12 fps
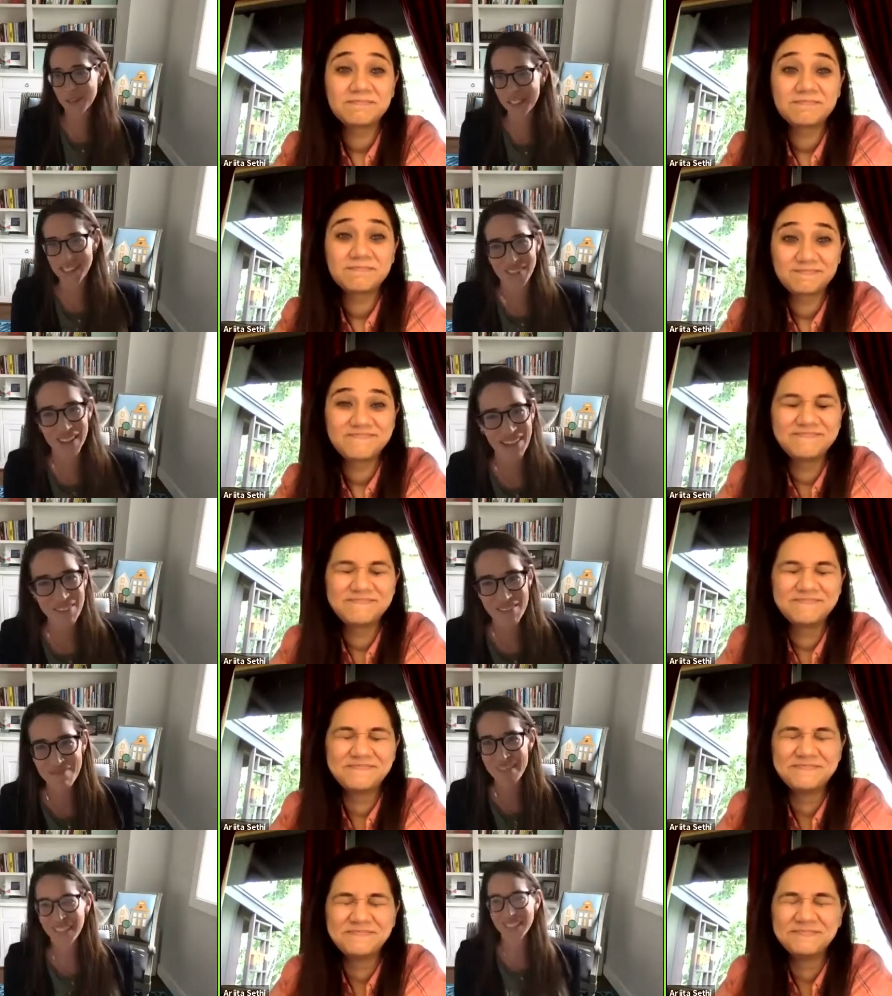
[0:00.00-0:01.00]
Speaker 1: we haven't
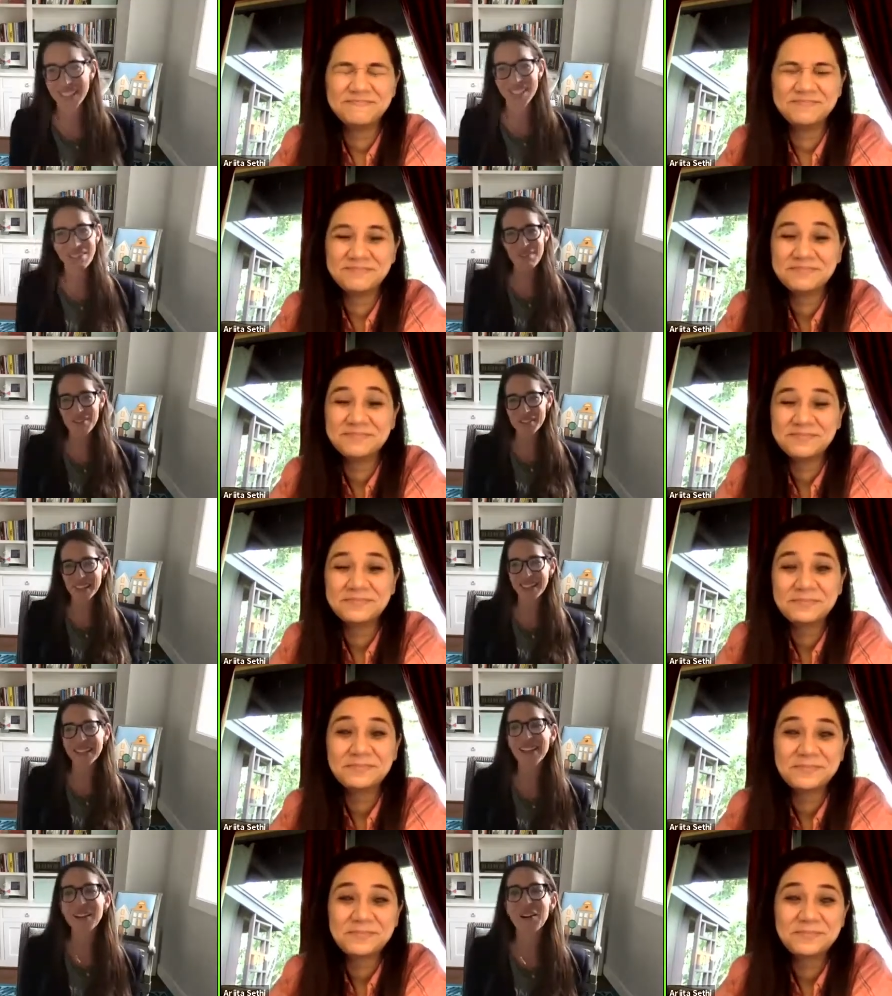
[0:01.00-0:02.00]
made 100%
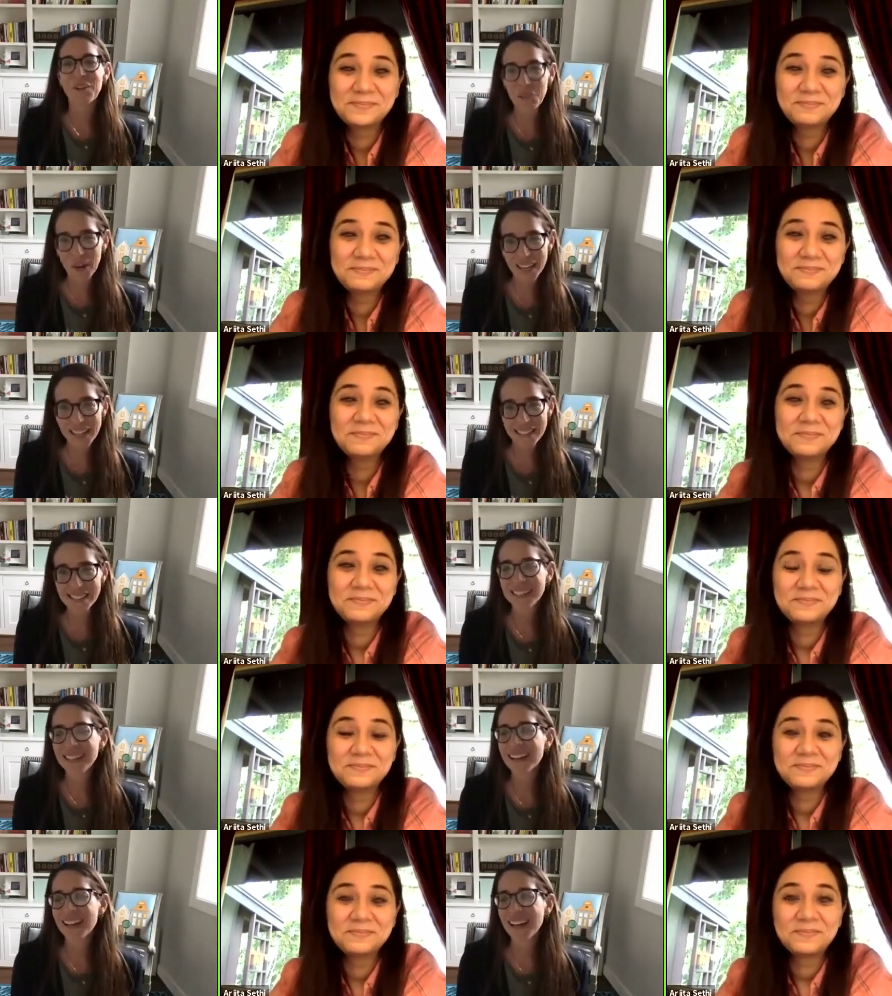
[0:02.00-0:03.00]
right,
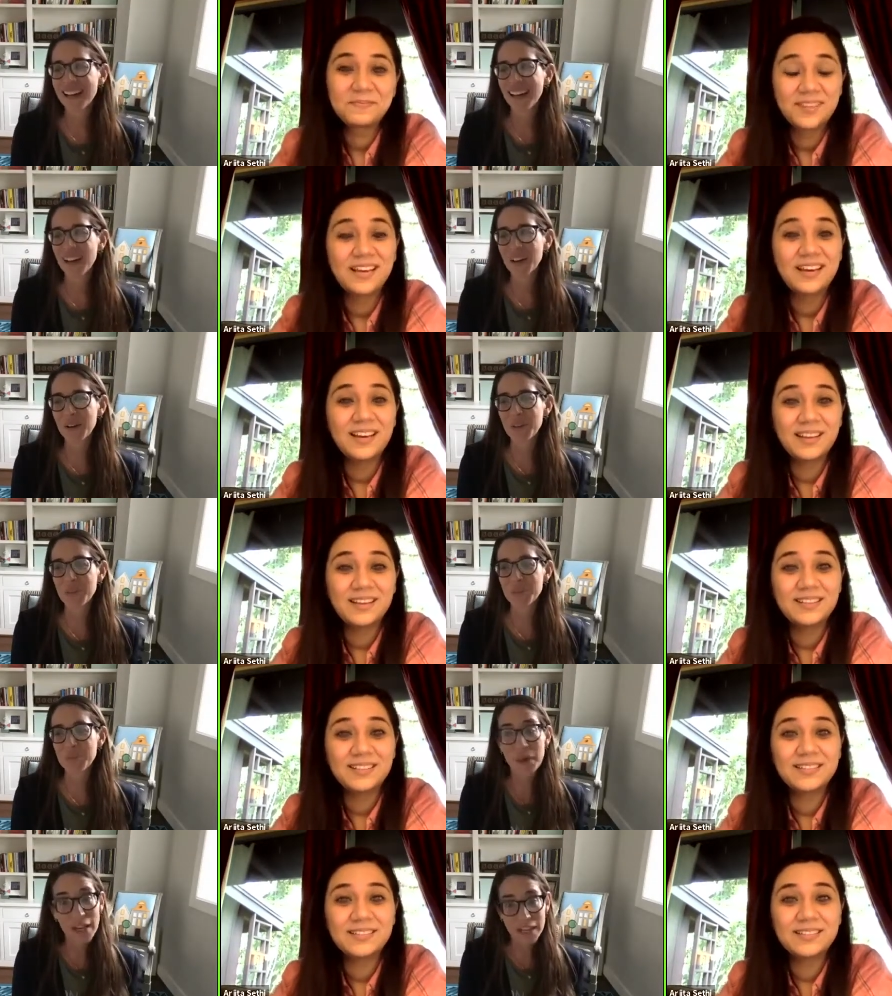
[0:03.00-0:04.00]
um,
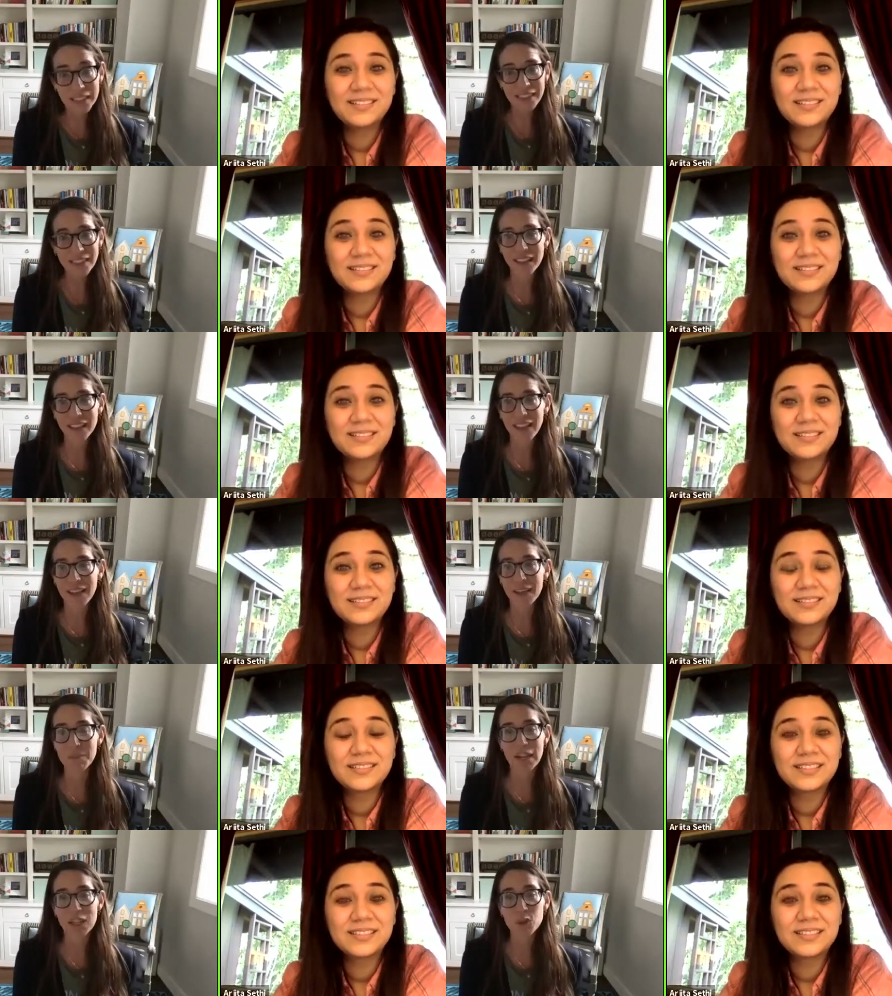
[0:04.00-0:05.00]
but they, but
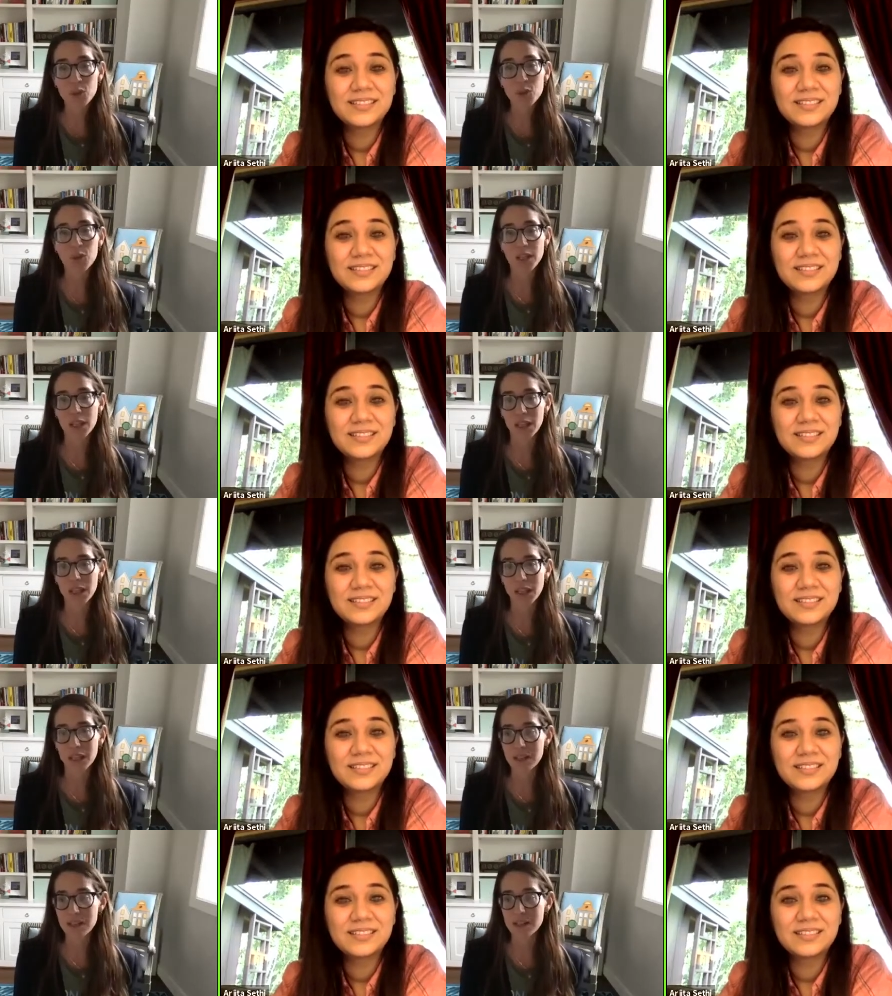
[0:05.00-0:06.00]
I do think it
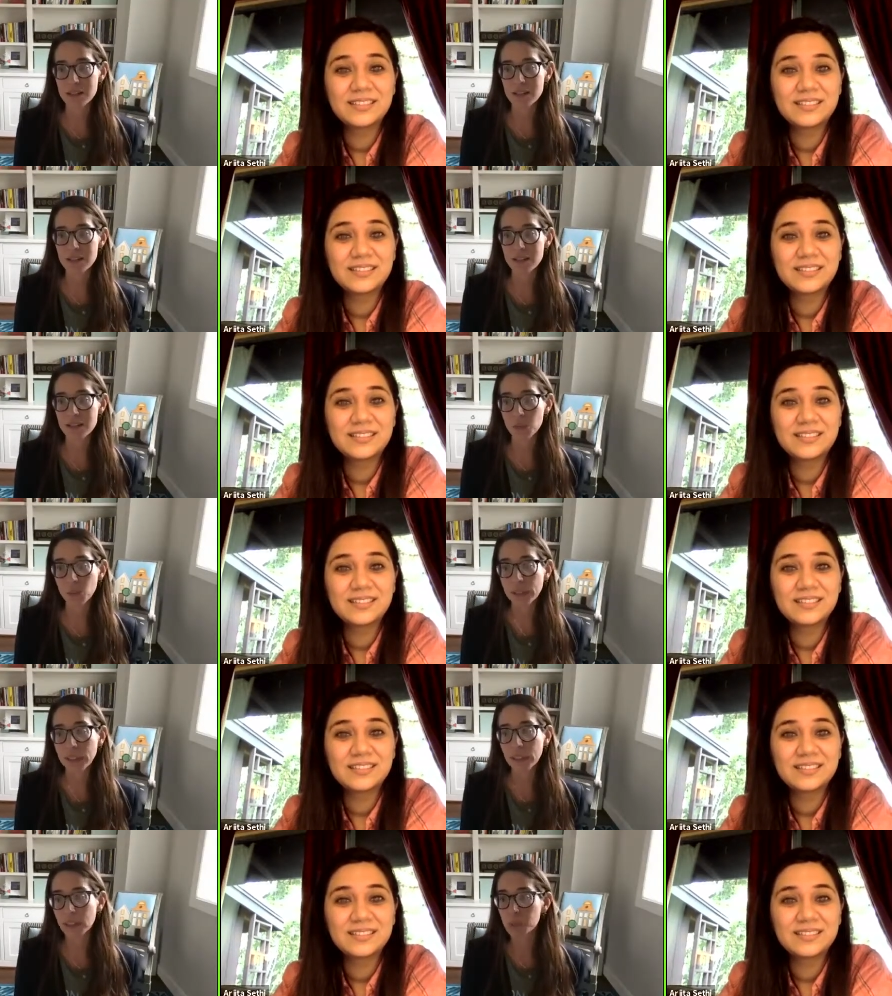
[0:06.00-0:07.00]
is. It's a
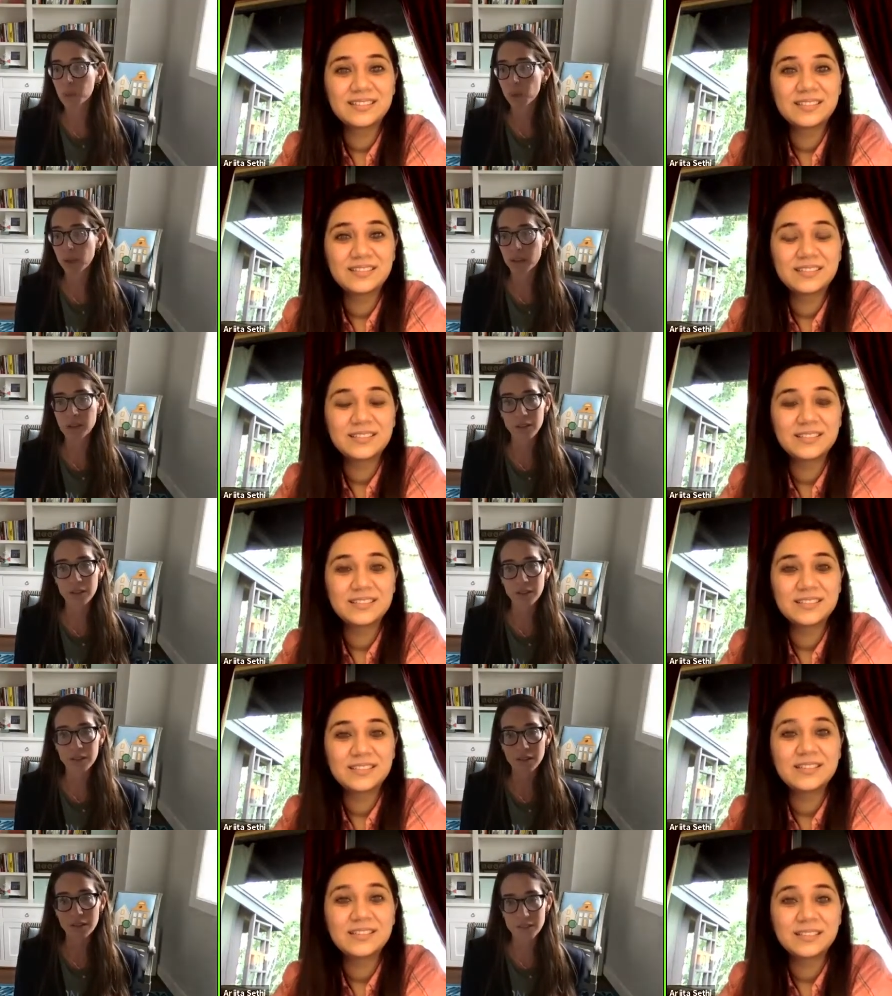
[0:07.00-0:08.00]
really important
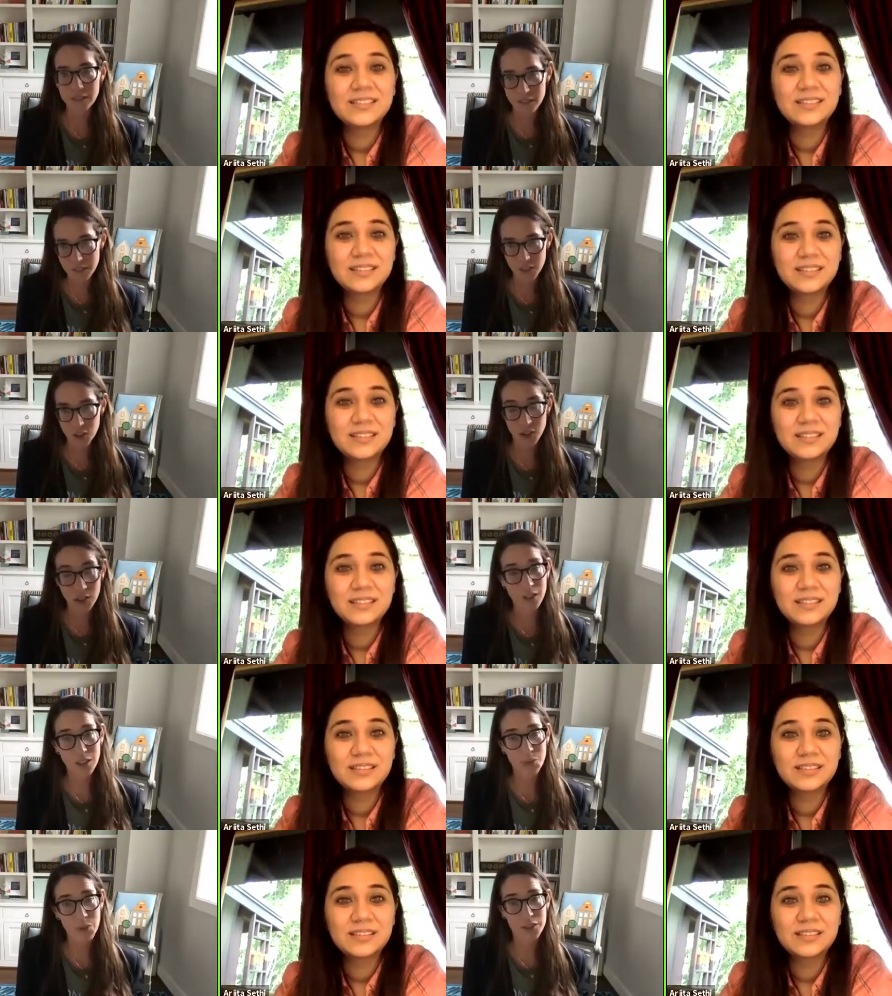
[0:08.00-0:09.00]
decision
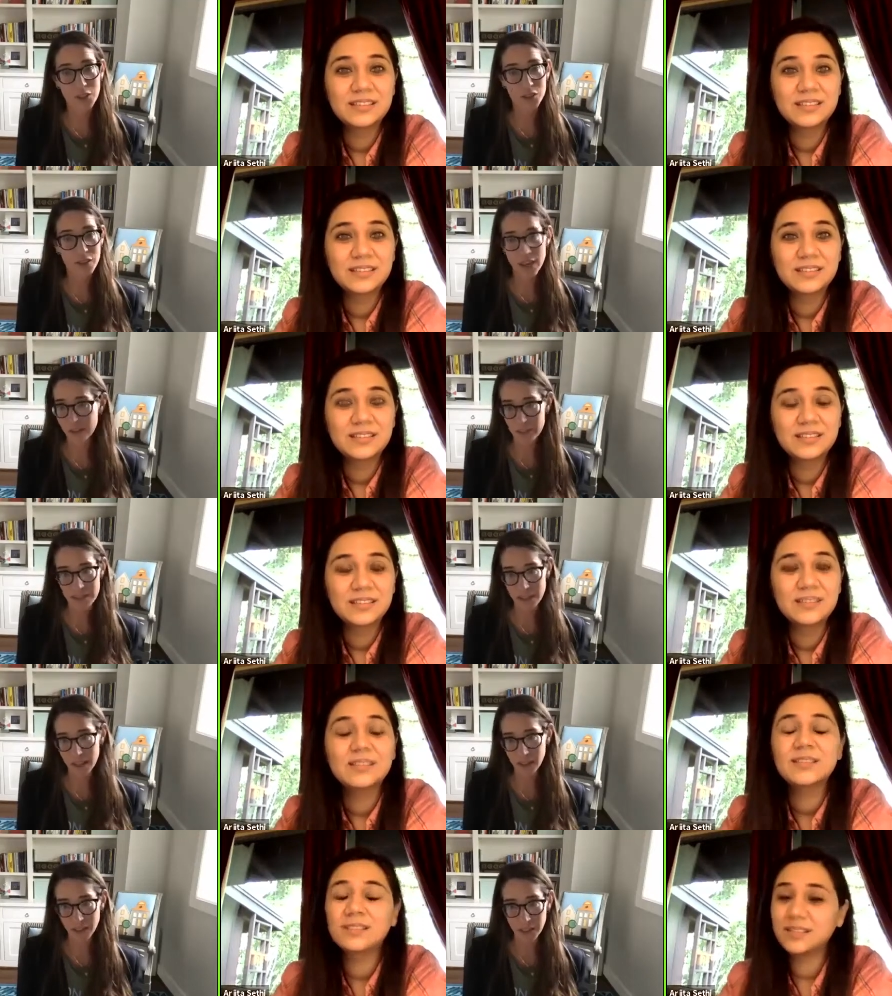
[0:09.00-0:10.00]
and one that should never be
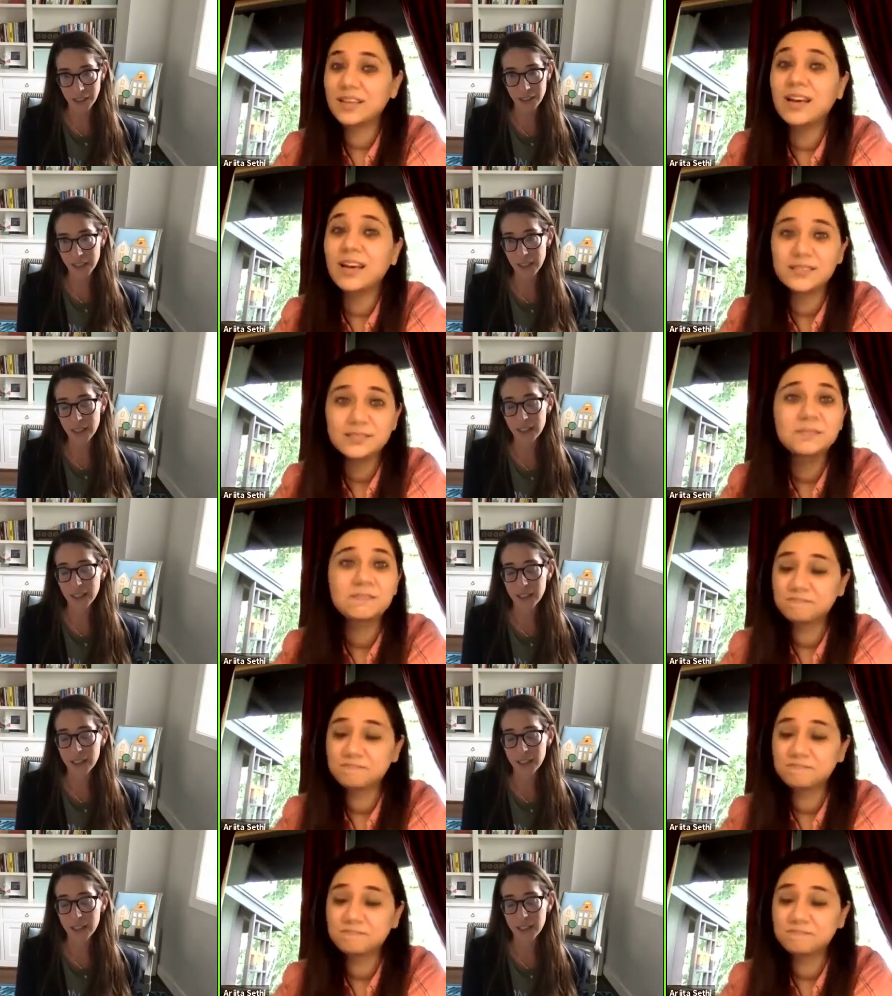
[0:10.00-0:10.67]
taken lightly